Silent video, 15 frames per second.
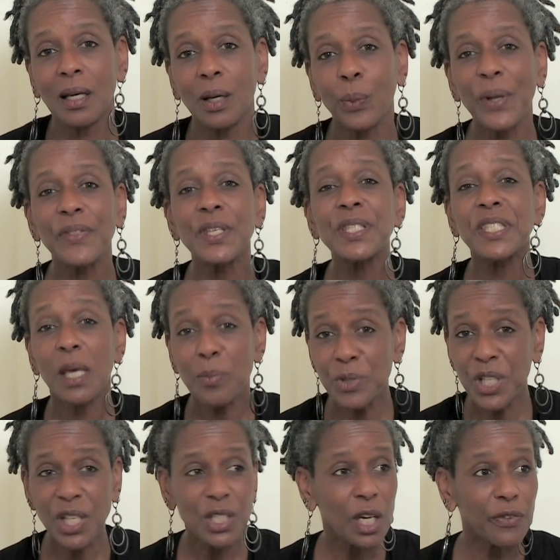when the
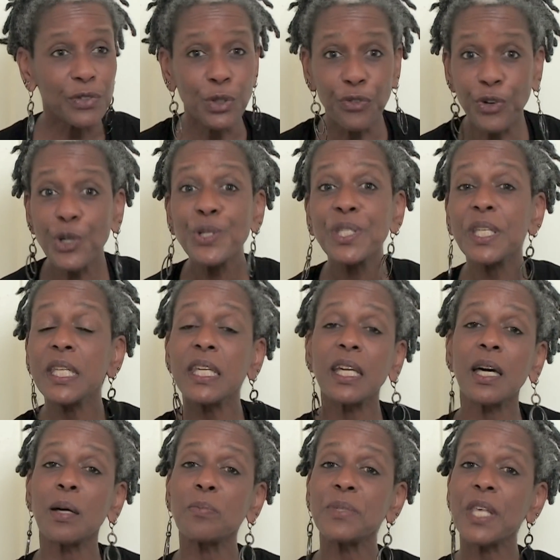subject of diversity
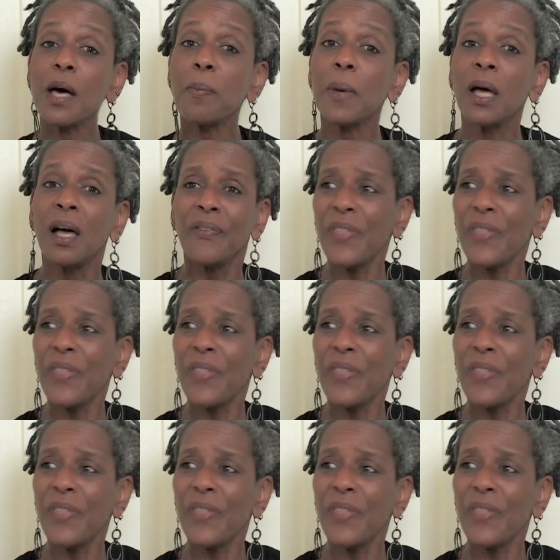comes up,